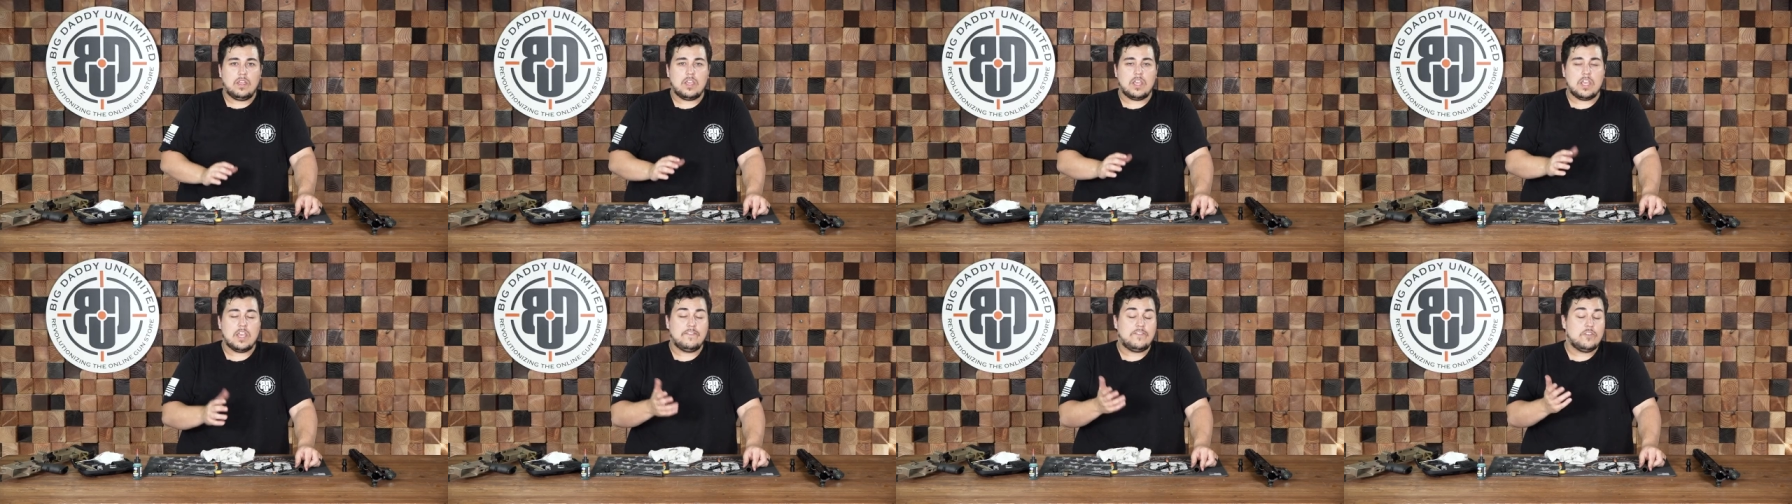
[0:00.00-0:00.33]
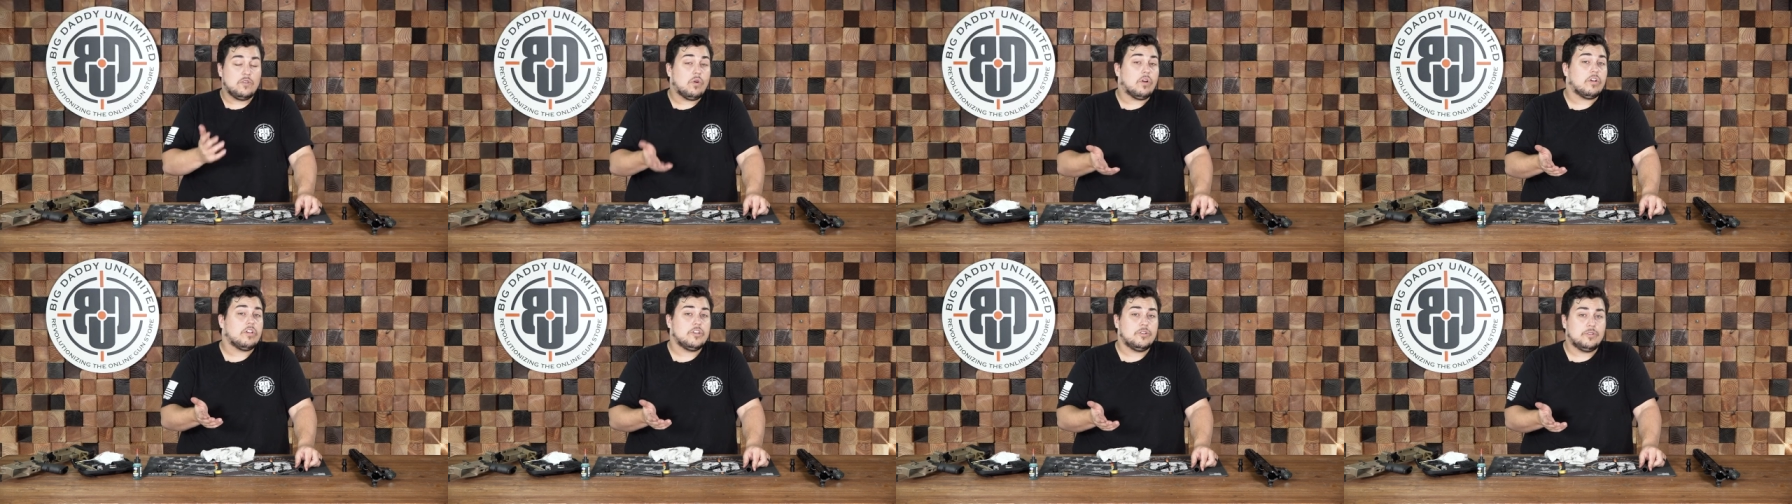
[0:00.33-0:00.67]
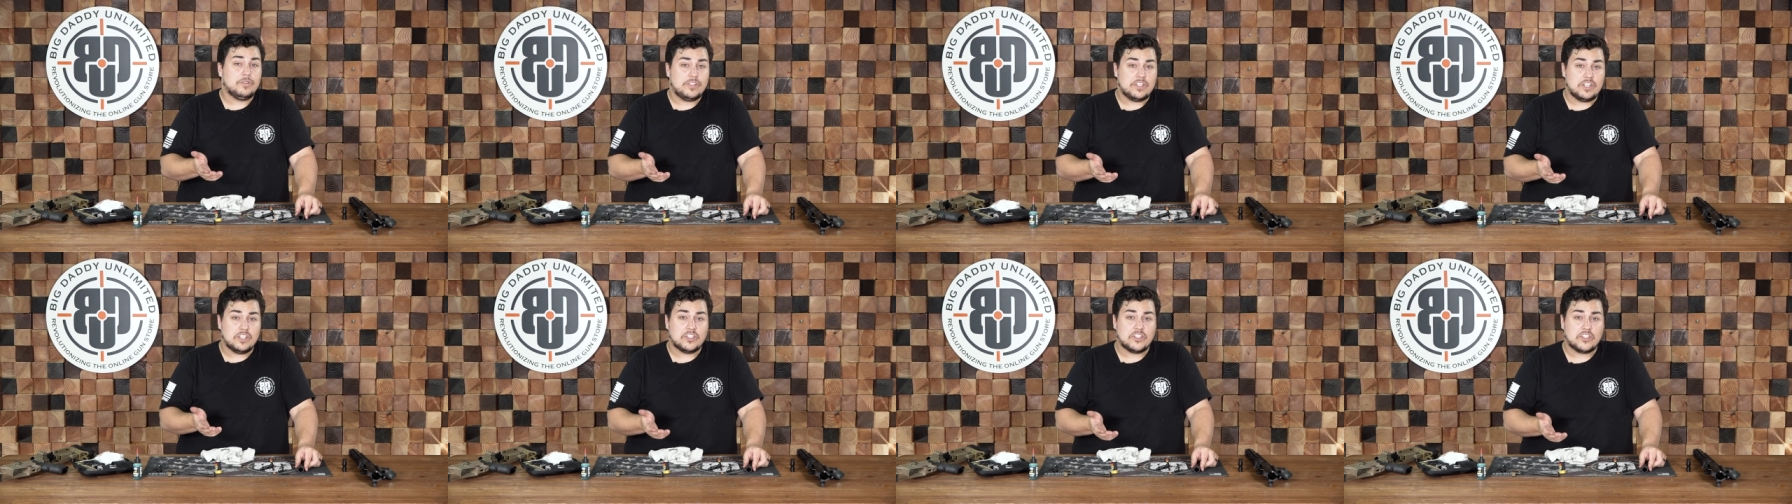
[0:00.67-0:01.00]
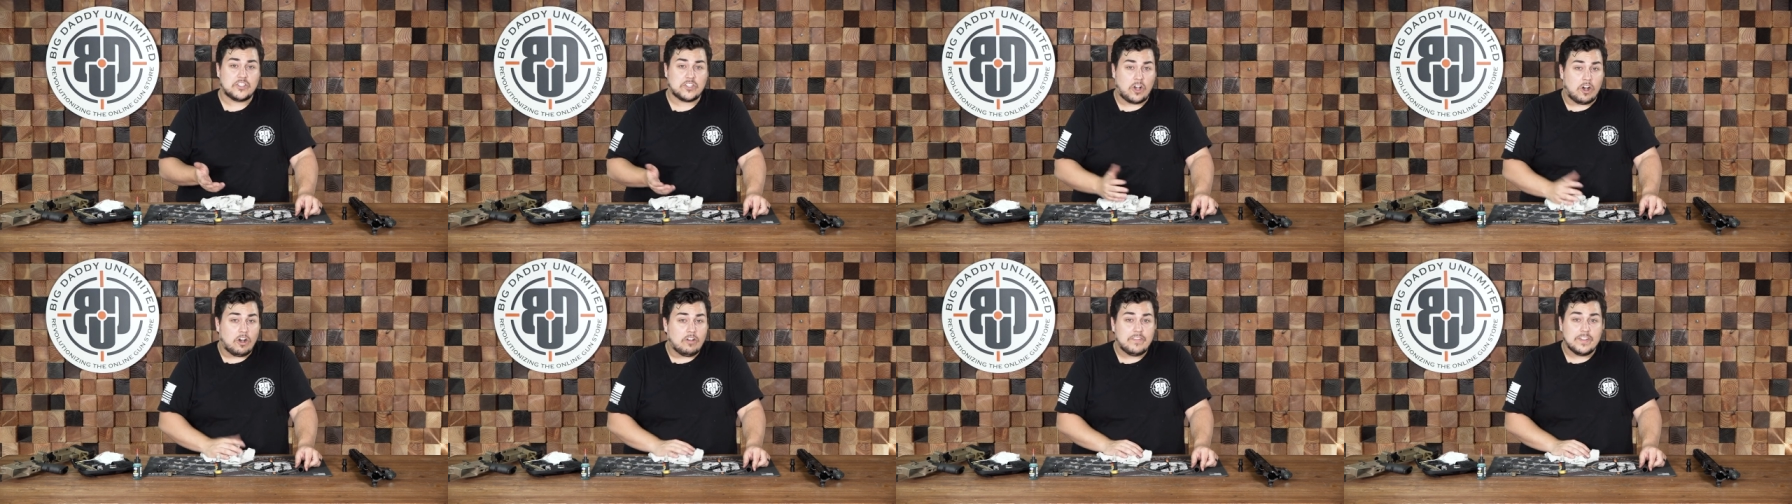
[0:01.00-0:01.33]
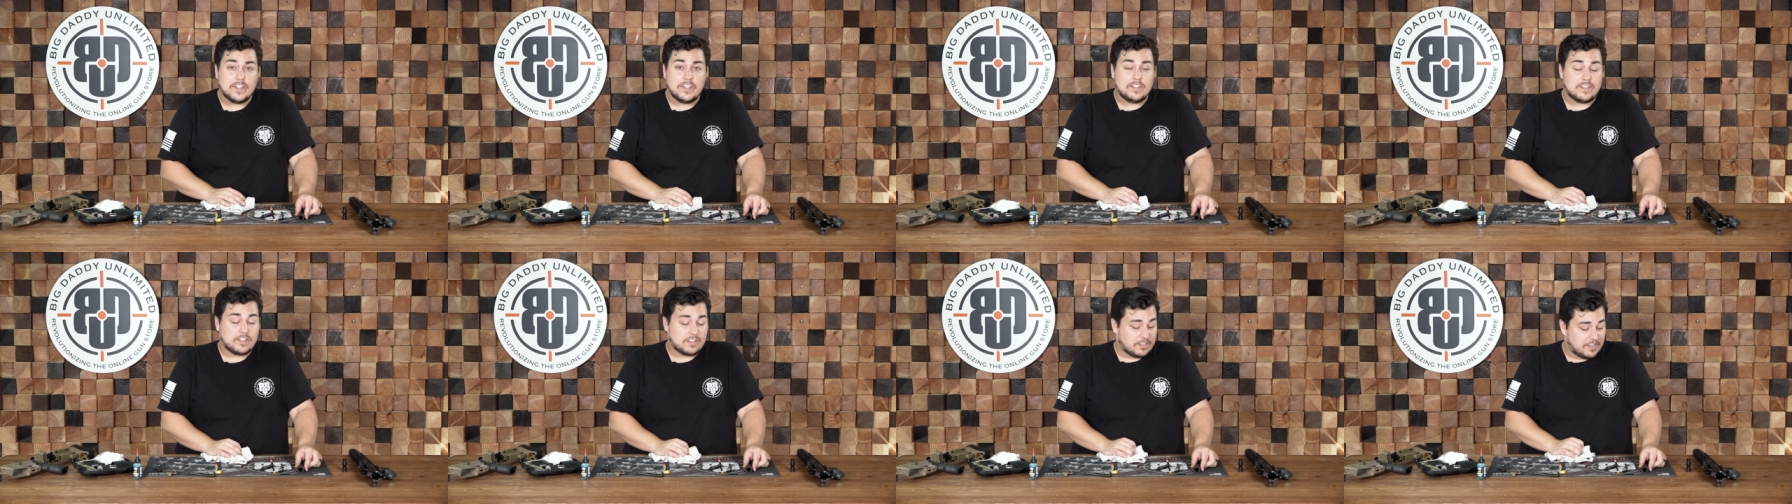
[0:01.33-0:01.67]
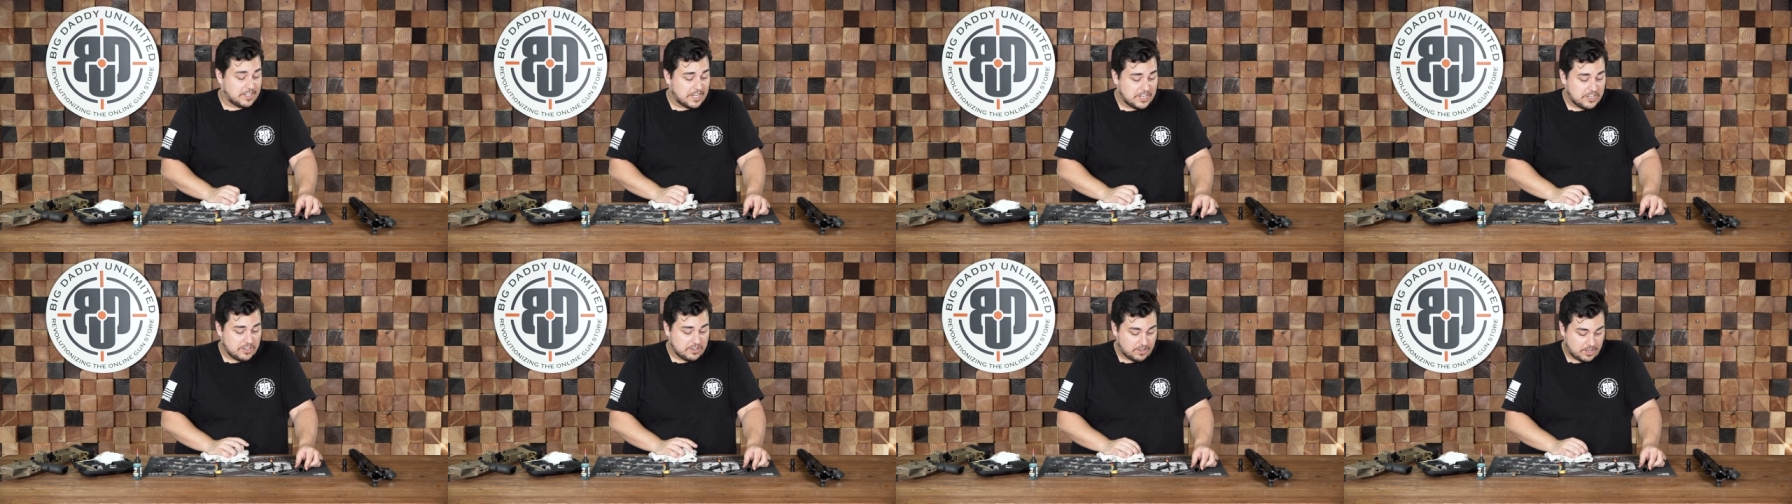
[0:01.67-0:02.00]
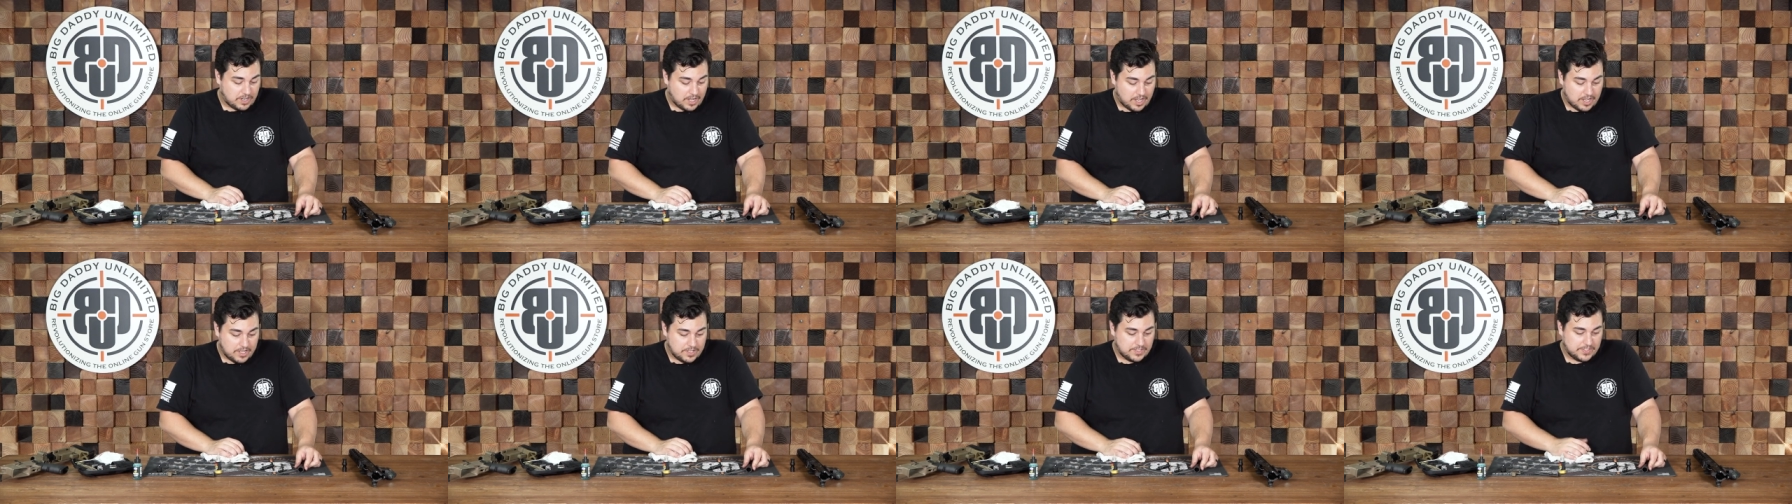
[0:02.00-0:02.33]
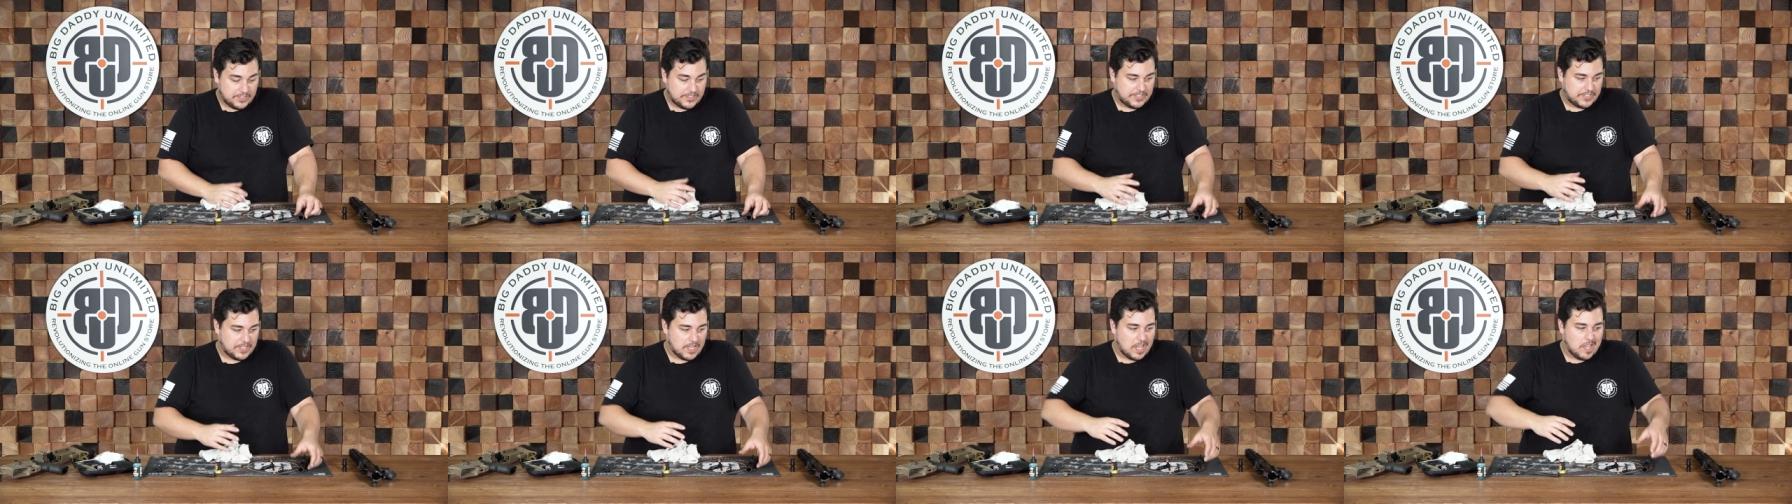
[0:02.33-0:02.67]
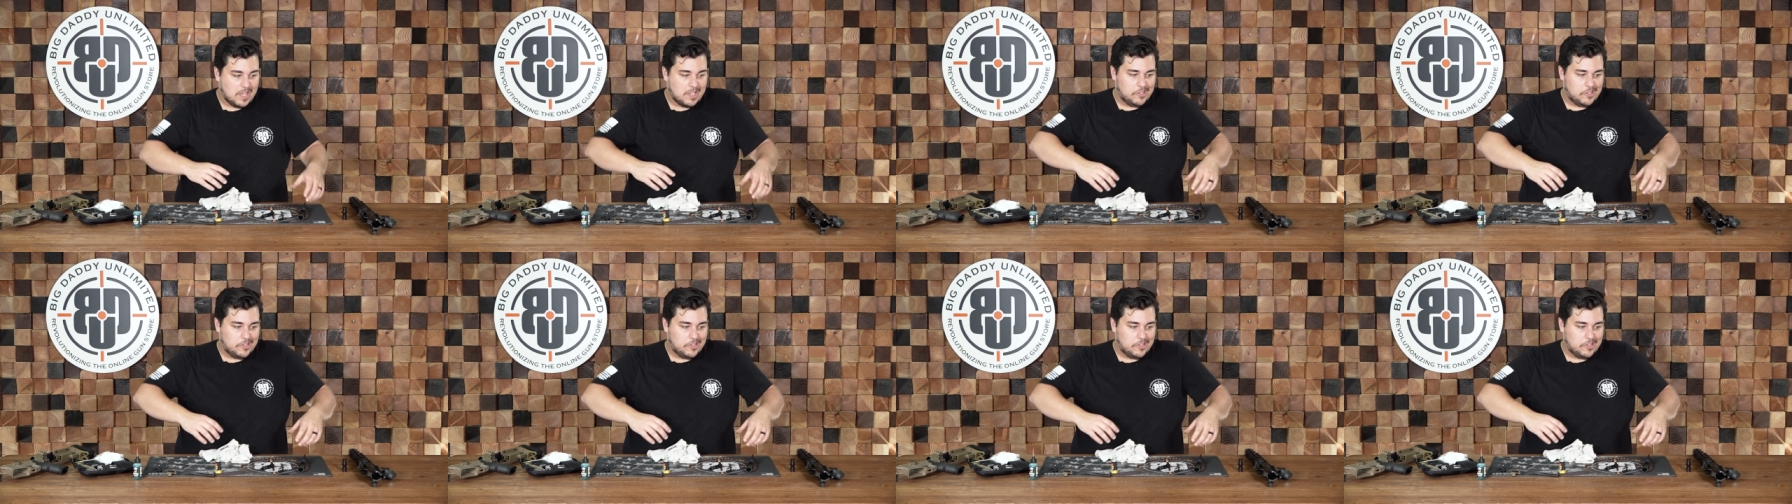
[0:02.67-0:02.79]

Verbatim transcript: If you are using a solvent to clean your guns,